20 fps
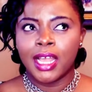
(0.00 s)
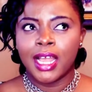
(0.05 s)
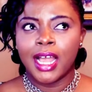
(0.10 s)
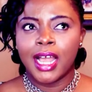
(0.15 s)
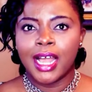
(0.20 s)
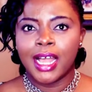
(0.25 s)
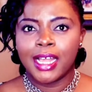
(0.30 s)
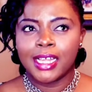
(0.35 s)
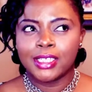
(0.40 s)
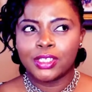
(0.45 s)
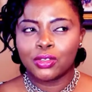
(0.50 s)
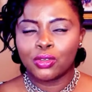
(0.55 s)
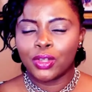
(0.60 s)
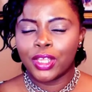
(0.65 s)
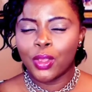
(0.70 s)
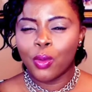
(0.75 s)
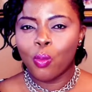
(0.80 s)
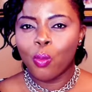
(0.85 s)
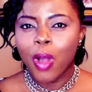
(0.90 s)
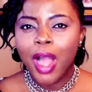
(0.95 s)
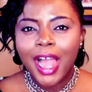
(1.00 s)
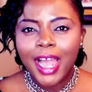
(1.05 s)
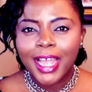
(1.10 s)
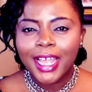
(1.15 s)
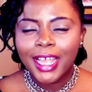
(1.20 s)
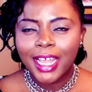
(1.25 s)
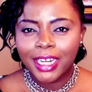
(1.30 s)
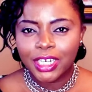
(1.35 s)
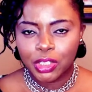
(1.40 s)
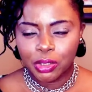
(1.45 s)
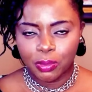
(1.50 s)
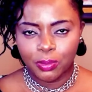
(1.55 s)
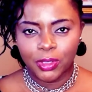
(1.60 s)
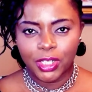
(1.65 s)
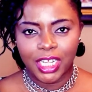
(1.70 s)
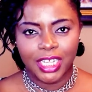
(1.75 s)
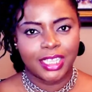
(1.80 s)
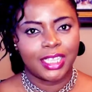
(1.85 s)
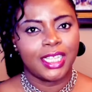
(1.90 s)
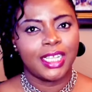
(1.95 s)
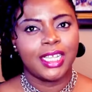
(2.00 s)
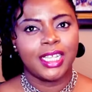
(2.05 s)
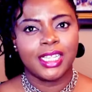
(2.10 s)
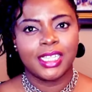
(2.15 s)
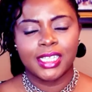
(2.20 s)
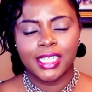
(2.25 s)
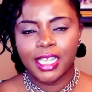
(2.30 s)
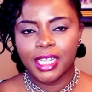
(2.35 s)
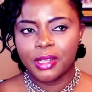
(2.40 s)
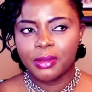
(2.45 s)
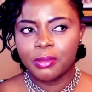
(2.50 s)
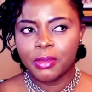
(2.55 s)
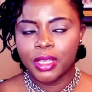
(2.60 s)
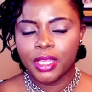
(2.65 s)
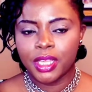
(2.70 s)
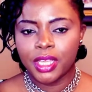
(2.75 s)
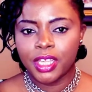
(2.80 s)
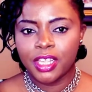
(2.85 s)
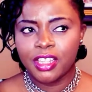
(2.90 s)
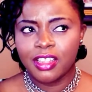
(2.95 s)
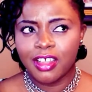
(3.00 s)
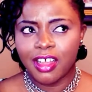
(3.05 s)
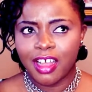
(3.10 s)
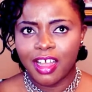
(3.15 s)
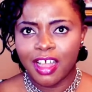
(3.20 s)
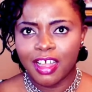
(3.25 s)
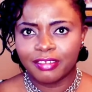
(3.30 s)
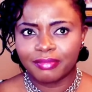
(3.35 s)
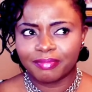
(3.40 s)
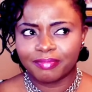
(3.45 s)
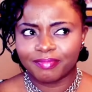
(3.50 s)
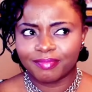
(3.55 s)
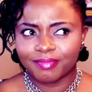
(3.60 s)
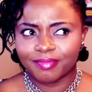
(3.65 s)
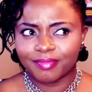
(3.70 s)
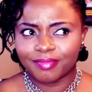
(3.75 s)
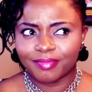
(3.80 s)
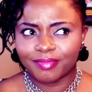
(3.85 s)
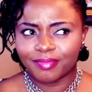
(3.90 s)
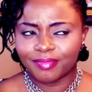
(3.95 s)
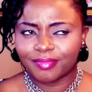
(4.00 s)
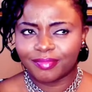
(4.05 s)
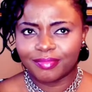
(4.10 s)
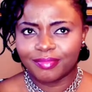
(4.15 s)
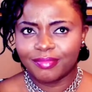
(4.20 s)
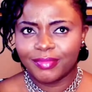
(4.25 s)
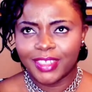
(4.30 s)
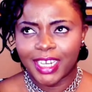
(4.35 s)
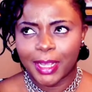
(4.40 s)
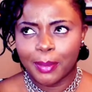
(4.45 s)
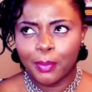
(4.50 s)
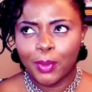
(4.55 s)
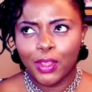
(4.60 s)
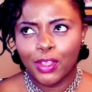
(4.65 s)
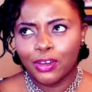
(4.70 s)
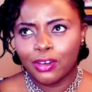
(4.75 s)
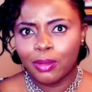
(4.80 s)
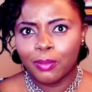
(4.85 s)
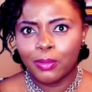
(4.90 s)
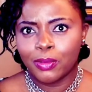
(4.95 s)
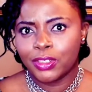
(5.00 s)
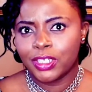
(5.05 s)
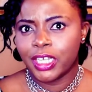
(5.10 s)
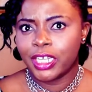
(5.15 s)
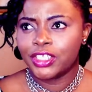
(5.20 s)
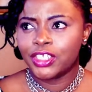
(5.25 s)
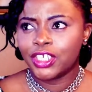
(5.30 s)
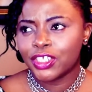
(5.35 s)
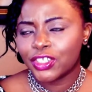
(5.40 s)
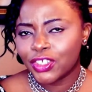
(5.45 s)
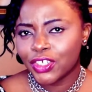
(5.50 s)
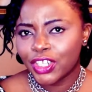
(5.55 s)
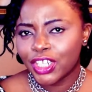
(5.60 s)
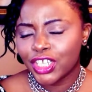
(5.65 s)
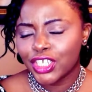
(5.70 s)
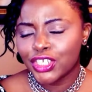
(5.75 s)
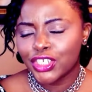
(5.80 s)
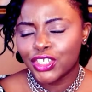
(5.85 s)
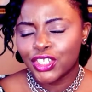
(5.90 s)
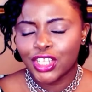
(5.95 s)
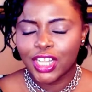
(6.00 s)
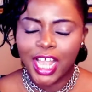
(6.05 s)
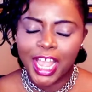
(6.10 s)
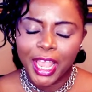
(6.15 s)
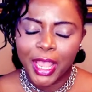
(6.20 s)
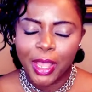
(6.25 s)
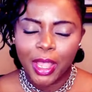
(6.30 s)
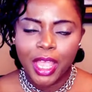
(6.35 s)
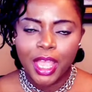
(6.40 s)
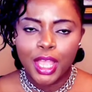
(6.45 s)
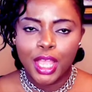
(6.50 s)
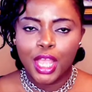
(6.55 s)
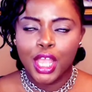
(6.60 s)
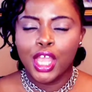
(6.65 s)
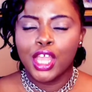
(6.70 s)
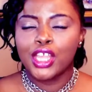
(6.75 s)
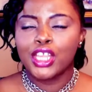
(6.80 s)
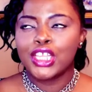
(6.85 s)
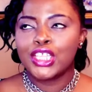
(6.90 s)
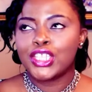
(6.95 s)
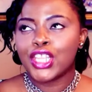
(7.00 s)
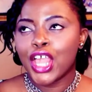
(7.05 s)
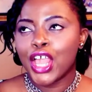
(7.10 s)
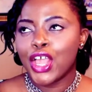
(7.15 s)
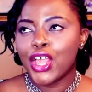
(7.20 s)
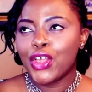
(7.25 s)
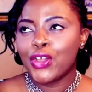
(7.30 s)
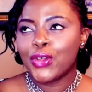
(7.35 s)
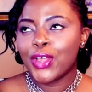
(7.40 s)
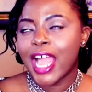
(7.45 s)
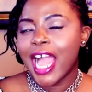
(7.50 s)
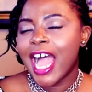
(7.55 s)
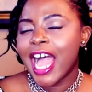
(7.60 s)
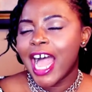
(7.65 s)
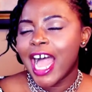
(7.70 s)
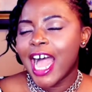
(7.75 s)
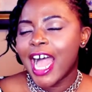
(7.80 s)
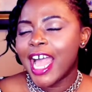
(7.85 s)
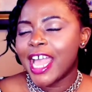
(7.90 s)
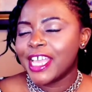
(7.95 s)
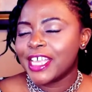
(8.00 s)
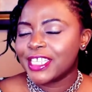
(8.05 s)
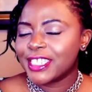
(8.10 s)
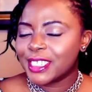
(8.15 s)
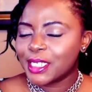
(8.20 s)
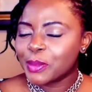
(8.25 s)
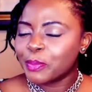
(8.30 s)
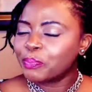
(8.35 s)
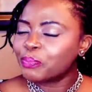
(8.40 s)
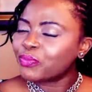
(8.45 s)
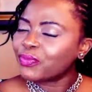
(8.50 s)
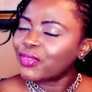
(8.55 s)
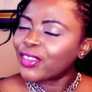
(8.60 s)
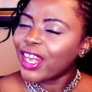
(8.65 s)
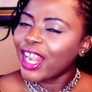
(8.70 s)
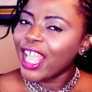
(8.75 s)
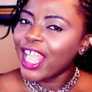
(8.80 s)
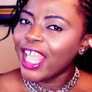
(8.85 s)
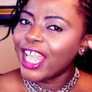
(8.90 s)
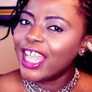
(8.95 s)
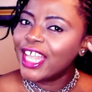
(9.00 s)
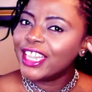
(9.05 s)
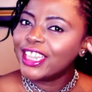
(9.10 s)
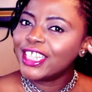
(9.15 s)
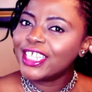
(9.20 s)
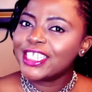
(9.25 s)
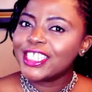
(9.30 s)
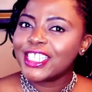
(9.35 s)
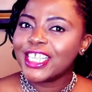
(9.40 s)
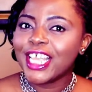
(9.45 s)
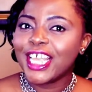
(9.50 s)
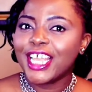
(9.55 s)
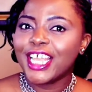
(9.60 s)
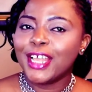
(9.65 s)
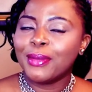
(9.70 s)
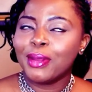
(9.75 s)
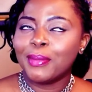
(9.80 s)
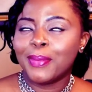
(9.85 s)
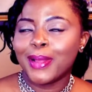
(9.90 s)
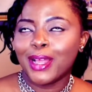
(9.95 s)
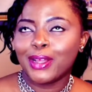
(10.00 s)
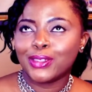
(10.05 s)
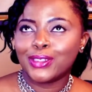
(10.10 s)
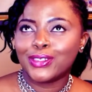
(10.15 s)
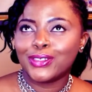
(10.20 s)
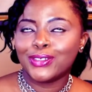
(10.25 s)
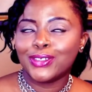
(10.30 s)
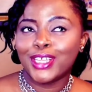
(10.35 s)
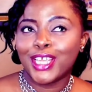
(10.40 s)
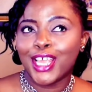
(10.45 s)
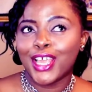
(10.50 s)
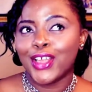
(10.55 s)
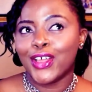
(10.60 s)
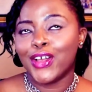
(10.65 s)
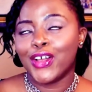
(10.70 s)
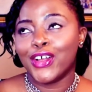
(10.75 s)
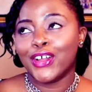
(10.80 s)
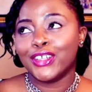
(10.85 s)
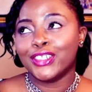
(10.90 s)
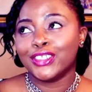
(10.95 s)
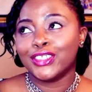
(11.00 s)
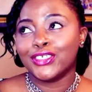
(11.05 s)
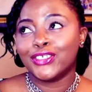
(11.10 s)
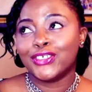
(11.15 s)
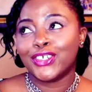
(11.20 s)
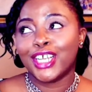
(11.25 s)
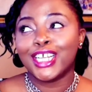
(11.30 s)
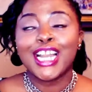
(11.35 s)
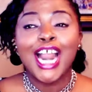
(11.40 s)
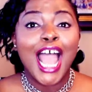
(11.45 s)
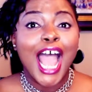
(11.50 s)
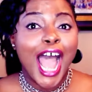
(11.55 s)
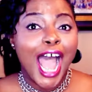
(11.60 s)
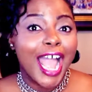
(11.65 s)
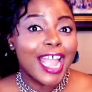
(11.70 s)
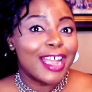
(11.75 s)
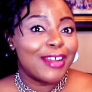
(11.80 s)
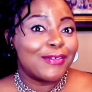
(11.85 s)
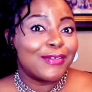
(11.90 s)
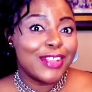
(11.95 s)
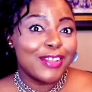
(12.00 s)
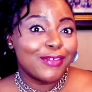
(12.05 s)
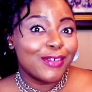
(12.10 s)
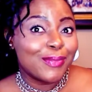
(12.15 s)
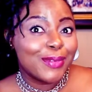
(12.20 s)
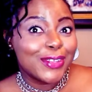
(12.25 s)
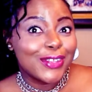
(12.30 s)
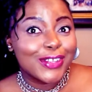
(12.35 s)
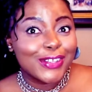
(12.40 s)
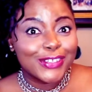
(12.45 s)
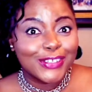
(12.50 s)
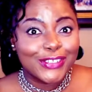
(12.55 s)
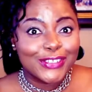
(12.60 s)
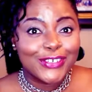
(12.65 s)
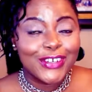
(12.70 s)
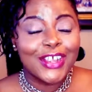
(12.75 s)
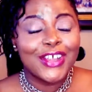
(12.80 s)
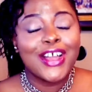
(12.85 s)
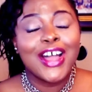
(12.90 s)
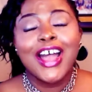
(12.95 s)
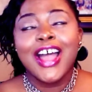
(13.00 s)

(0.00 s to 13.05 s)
As, okay, why are these people like this? And me not, like, picking up on their gesticulation, like, so guys, this year I'm about to get on the train. Hi, I've never been on the train.